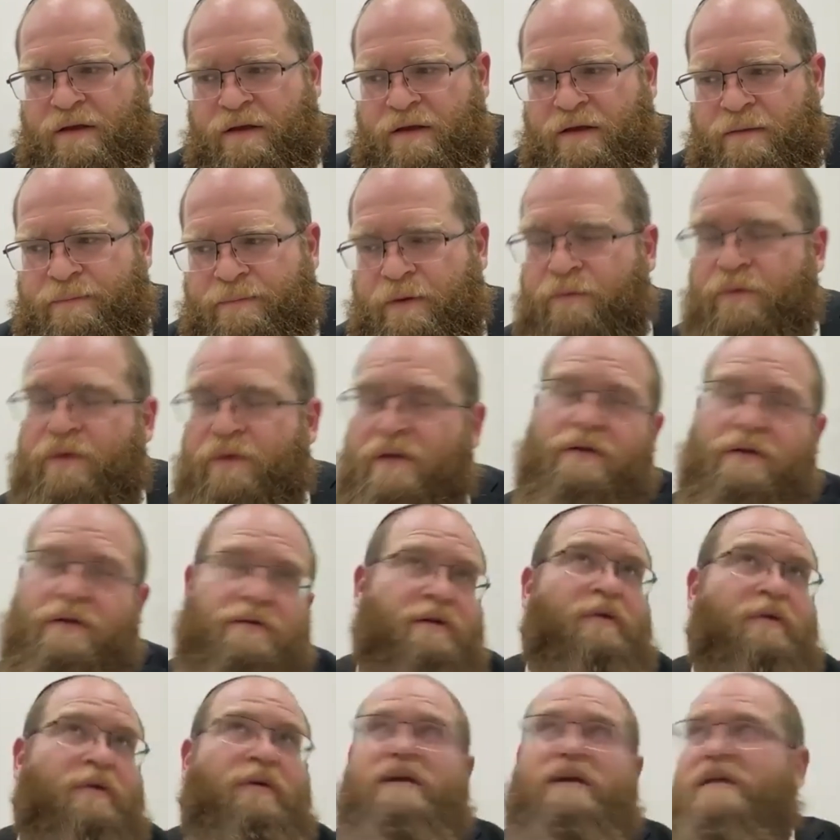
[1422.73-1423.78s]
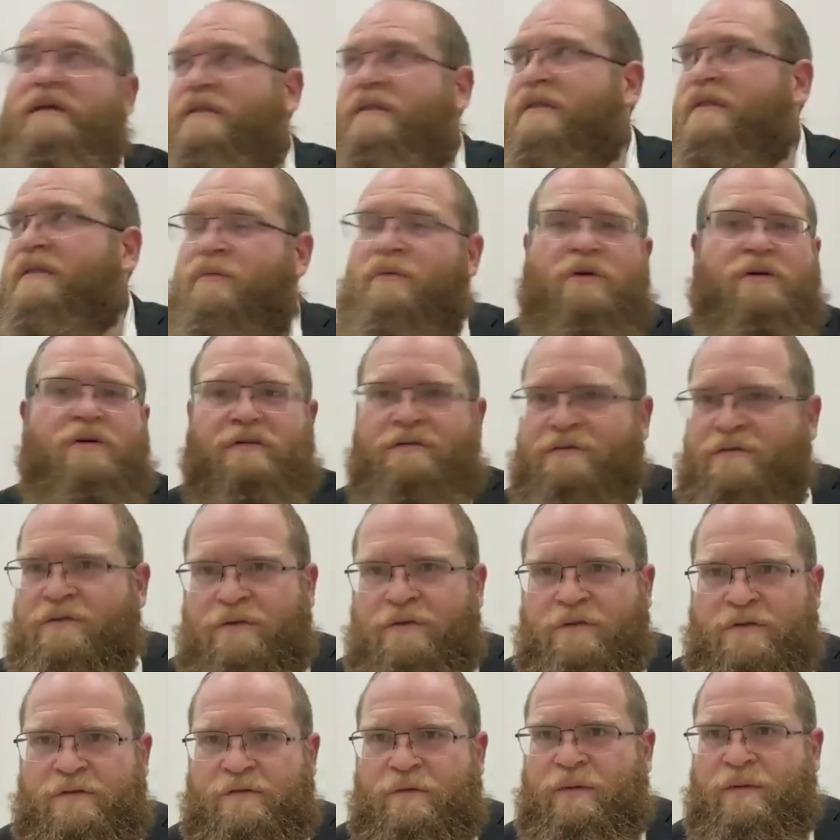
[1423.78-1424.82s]
But we don't know anything, we're all
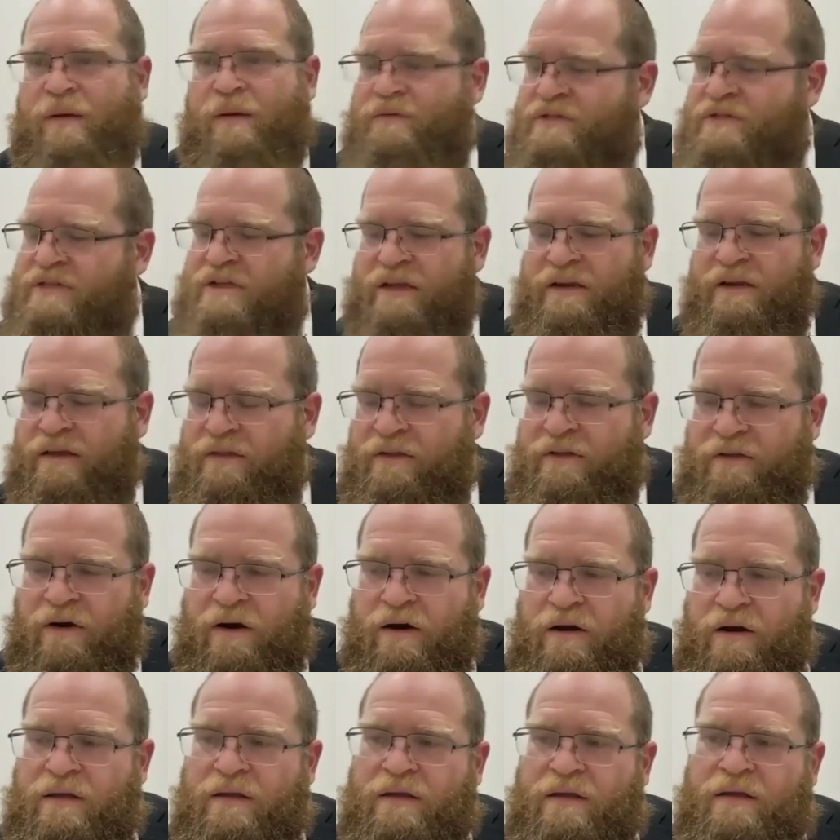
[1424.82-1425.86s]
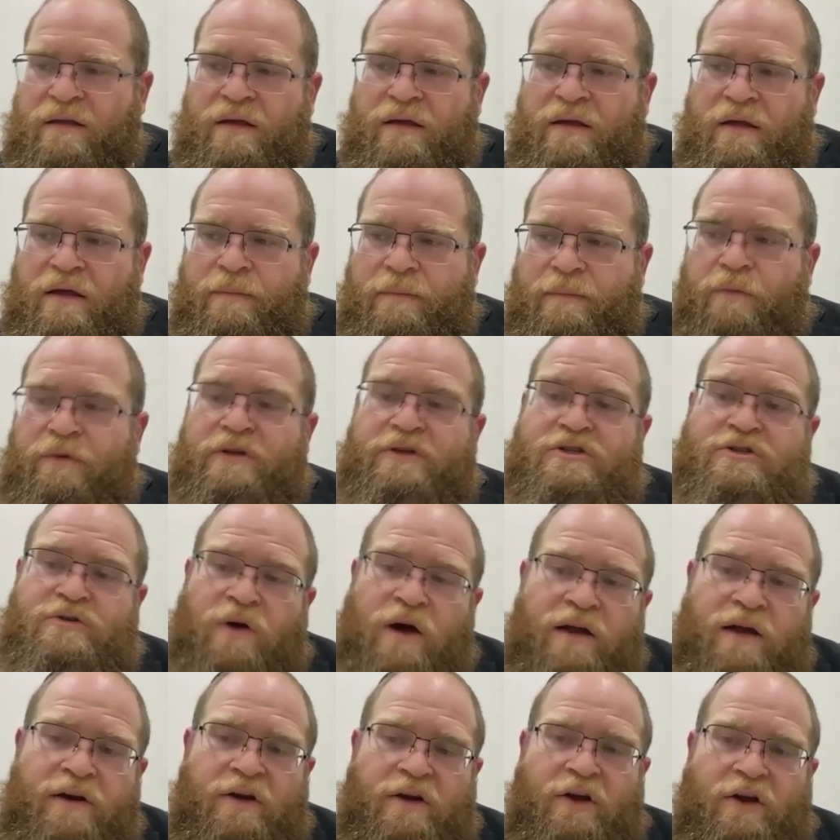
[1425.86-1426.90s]
confused, we're not sitting in the dark, but we
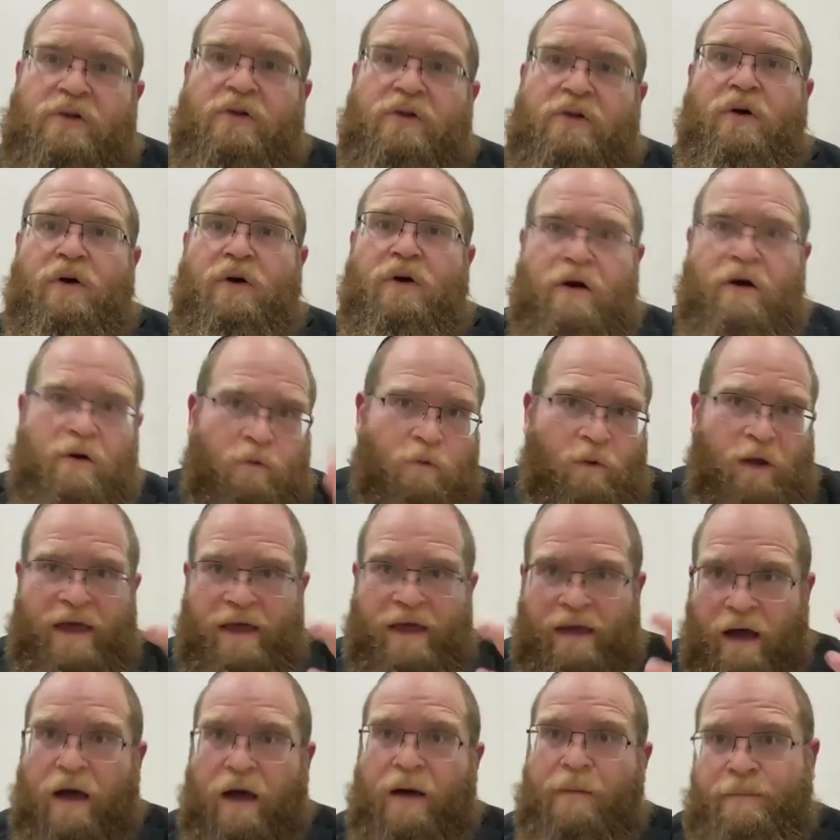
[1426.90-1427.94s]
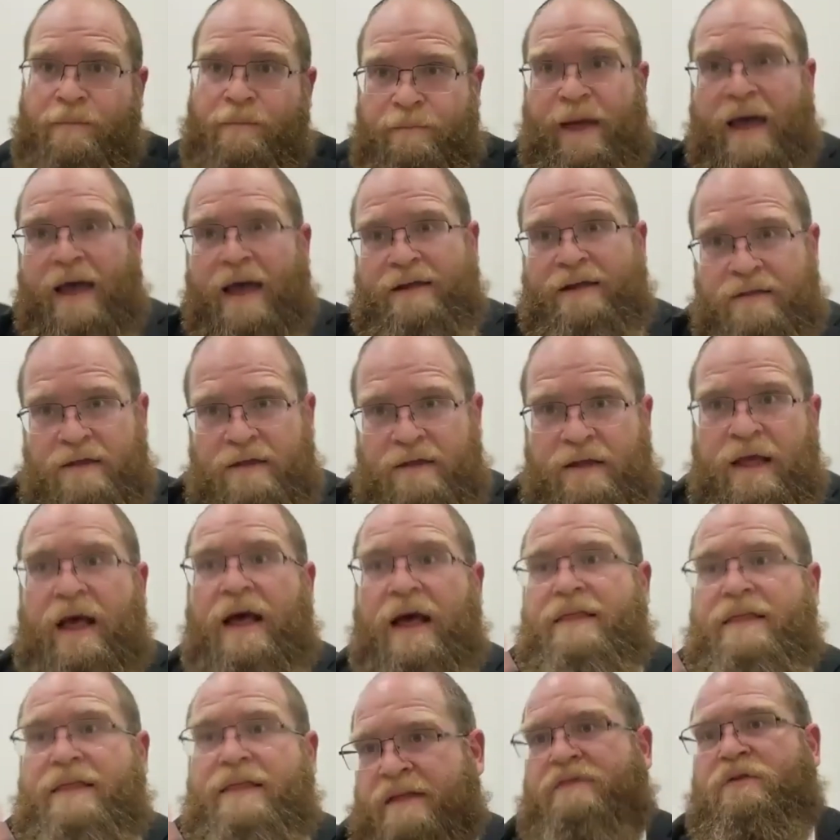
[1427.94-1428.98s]
try to claw our way up back to
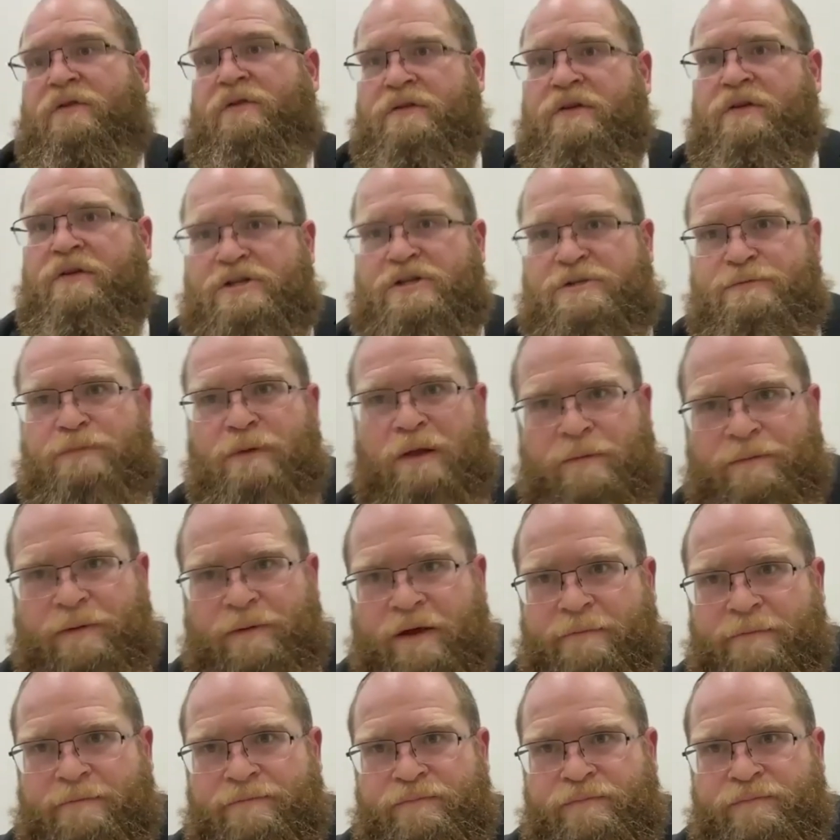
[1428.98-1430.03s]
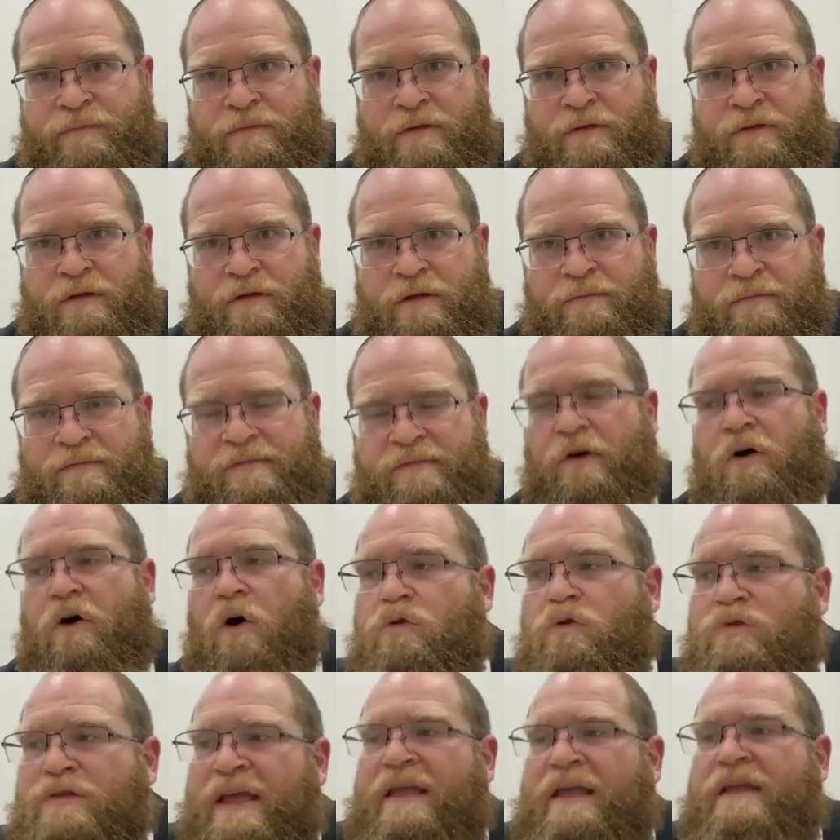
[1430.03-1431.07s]
God, that's called Torah Sheba'al Peh. So the
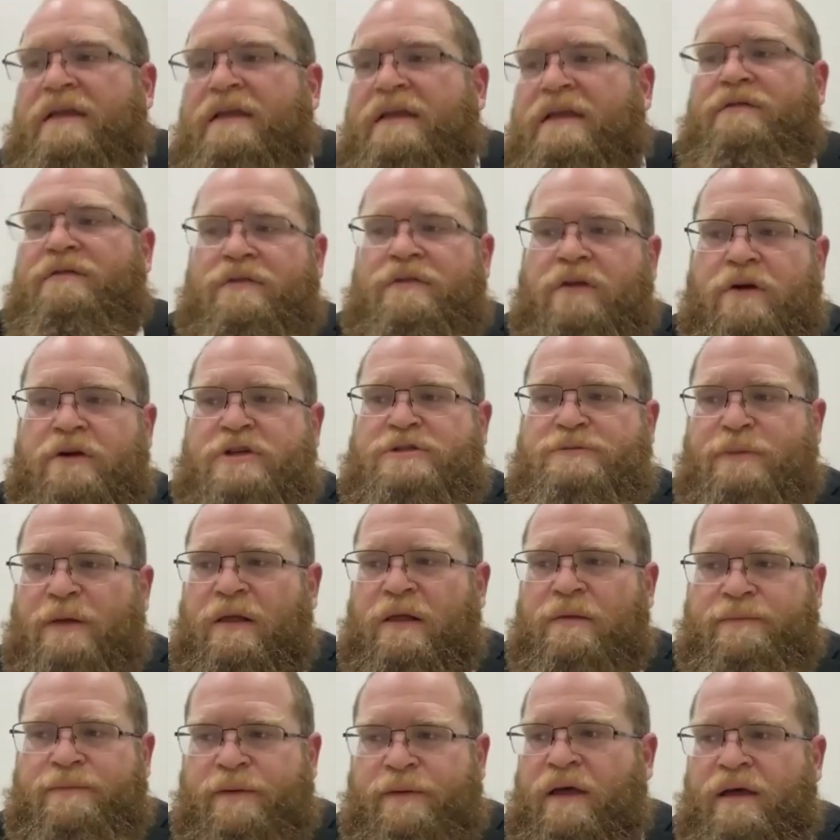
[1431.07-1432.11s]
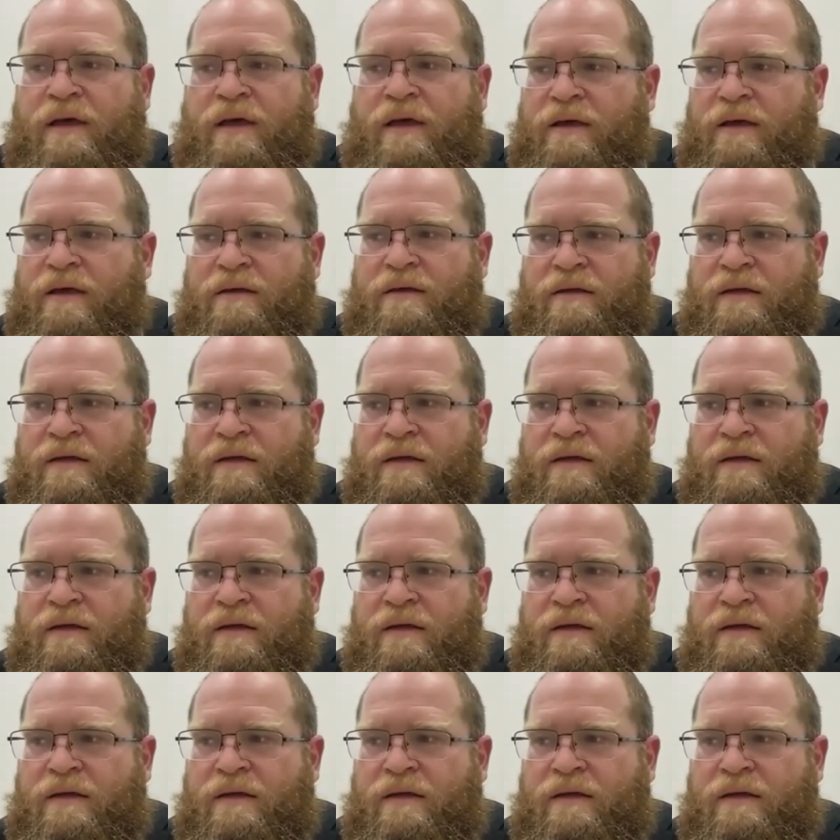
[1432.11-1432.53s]
whole inyan of Torah Sheba'al Peh